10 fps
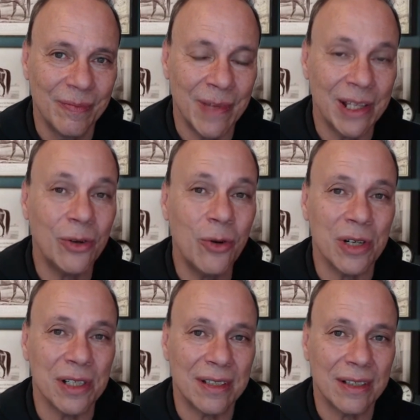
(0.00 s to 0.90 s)
may the
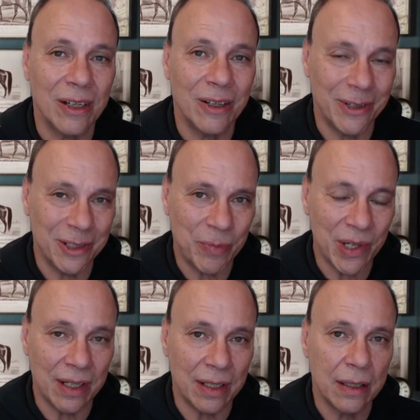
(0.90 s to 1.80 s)
horse always
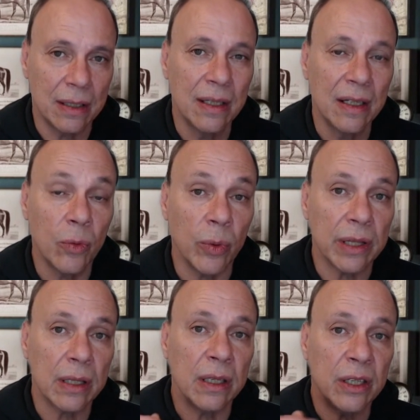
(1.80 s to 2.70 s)
be
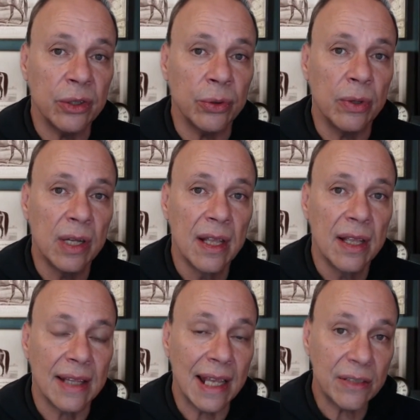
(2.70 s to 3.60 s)
with you.
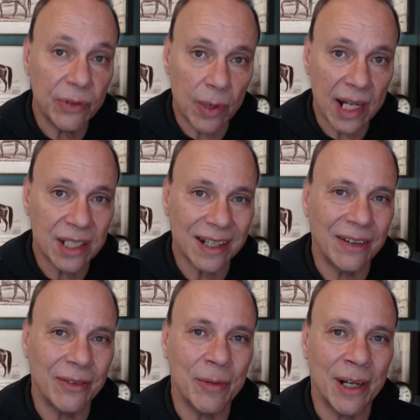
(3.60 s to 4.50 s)
Thanks for watching,
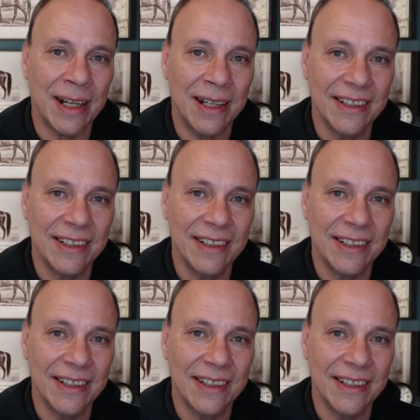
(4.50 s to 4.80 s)
everybody.